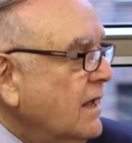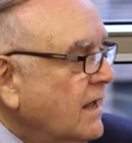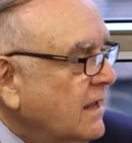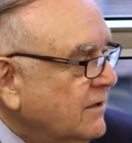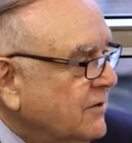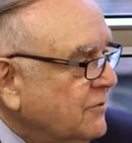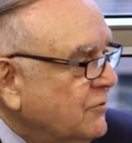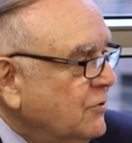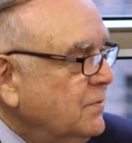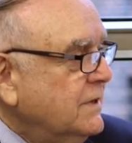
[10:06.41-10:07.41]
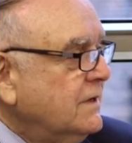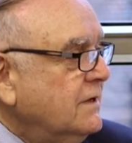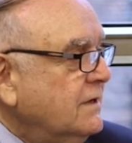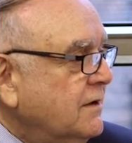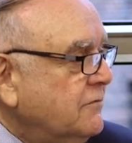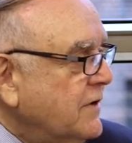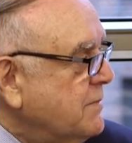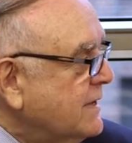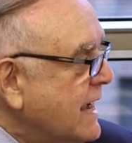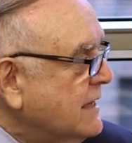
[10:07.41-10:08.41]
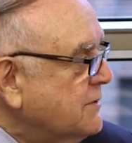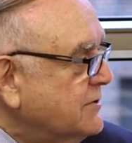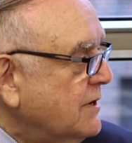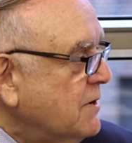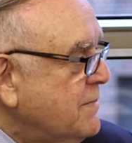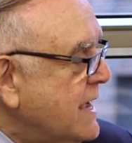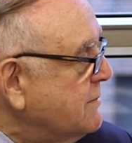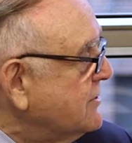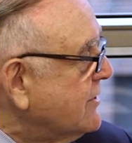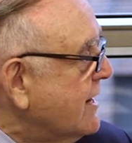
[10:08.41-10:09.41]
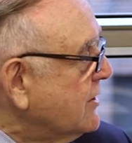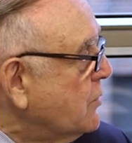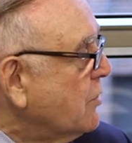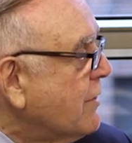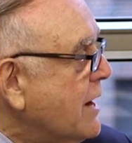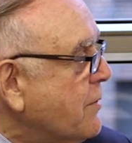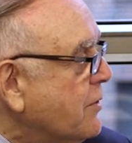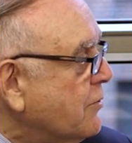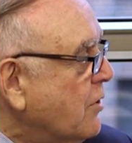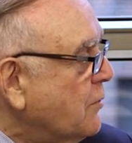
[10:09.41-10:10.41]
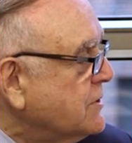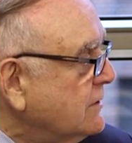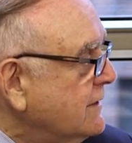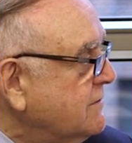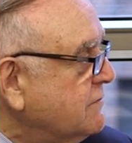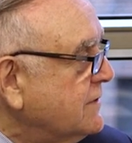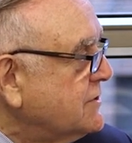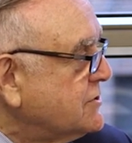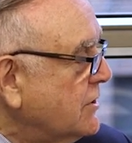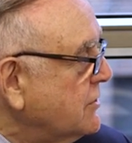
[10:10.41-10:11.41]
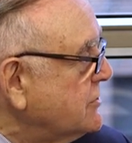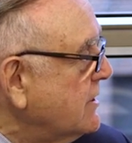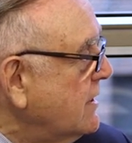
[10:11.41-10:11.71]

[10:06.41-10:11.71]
and uh, Rubin and Friedman and said, we made a mistake, you were right, we were wrong. We should leave research